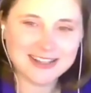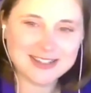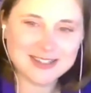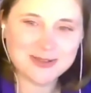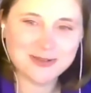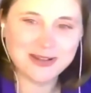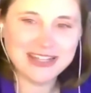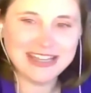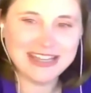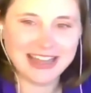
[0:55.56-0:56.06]

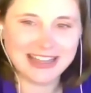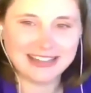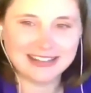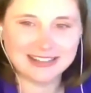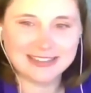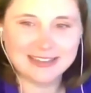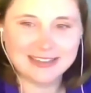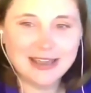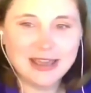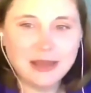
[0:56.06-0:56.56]

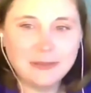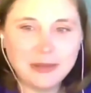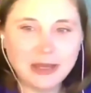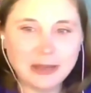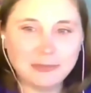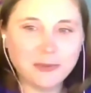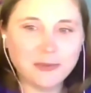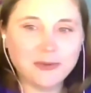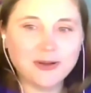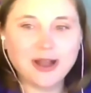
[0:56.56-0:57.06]
29th,
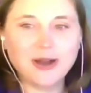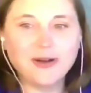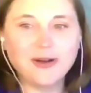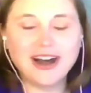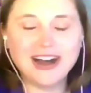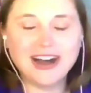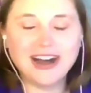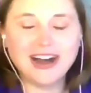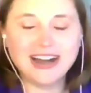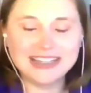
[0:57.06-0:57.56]
people will go
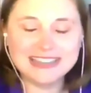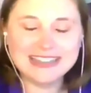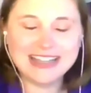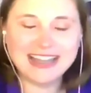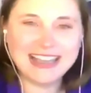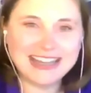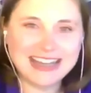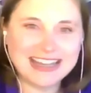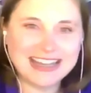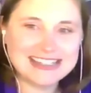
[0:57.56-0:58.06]
online at
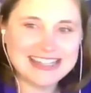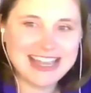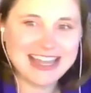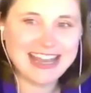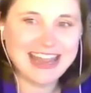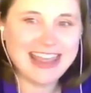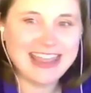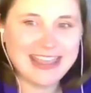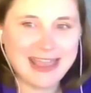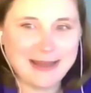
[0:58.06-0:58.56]
10
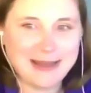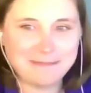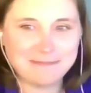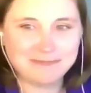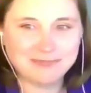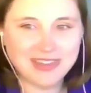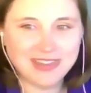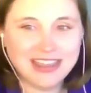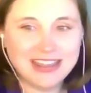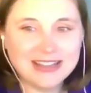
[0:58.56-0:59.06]
a.m
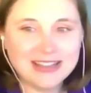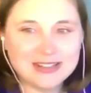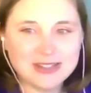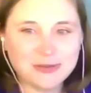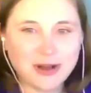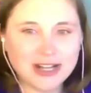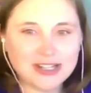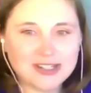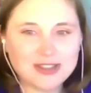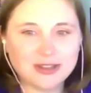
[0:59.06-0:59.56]
to
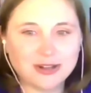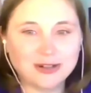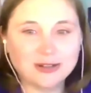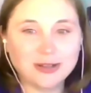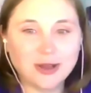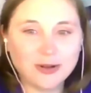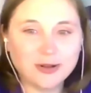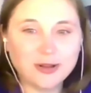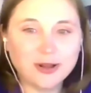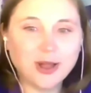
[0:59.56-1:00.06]
watch their
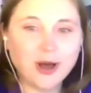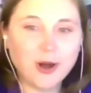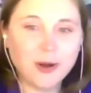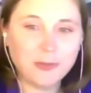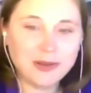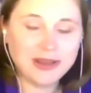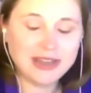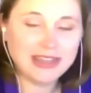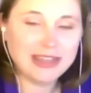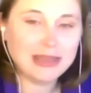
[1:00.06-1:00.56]
local
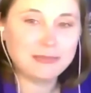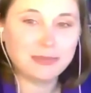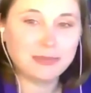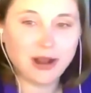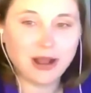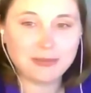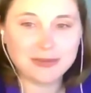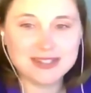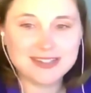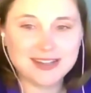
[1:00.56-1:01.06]
opening and
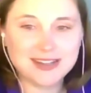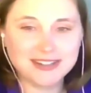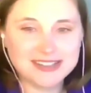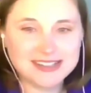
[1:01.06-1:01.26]
promise garden